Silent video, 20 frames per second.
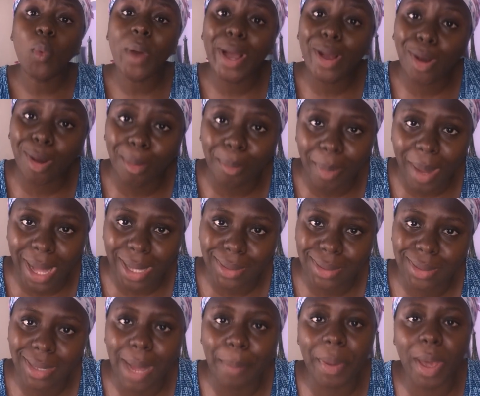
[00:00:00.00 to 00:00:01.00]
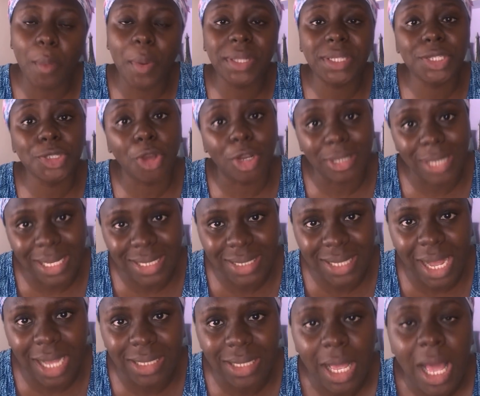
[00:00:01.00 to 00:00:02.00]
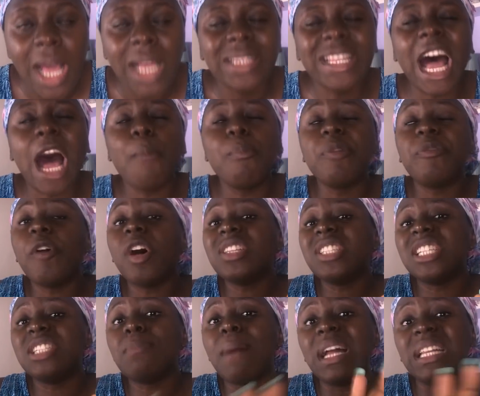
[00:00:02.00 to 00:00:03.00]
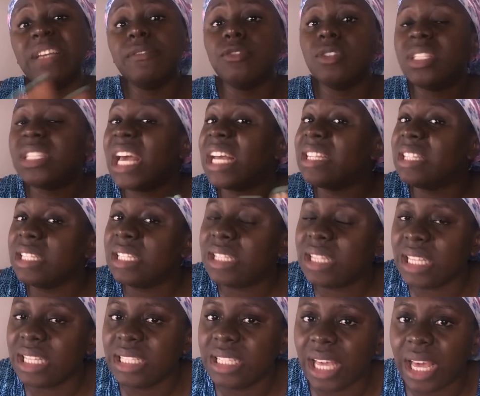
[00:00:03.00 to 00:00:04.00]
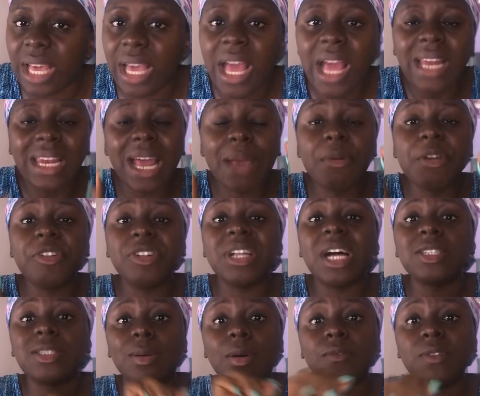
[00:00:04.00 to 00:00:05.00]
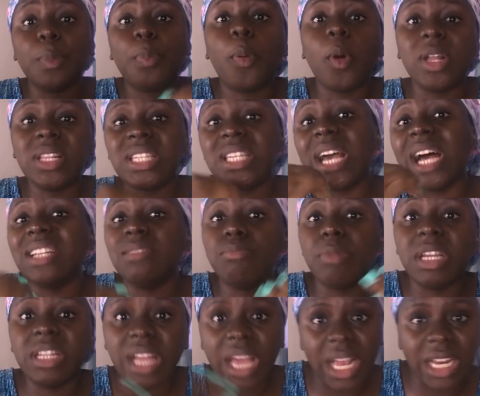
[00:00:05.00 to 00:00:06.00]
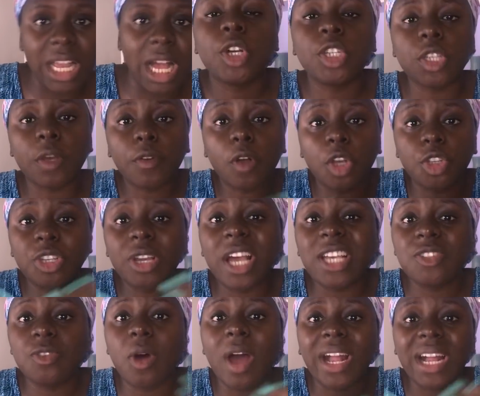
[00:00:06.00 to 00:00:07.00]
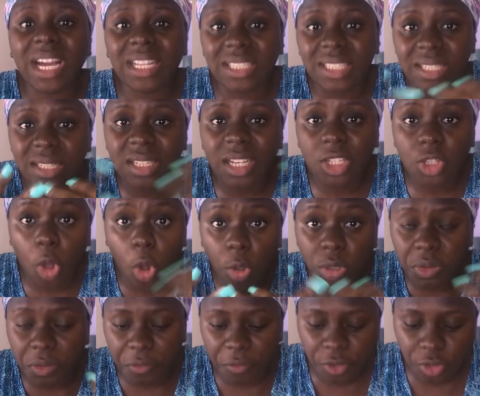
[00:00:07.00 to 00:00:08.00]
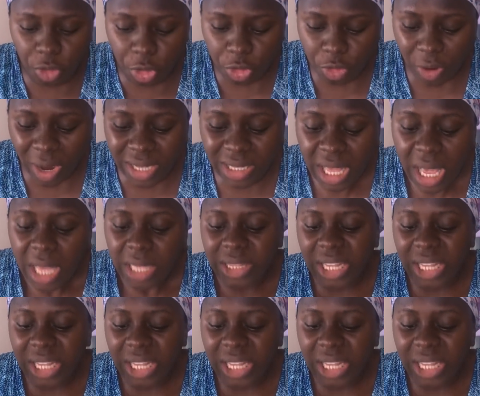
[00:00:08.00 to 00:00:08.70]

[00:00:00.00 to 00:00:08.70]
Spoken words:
Welcome back. I bet wait till you understand. Now, before this man even said this thing, let me read out some of the points he had made earlier. Because of course, you guys know I can't insert all the videos, right?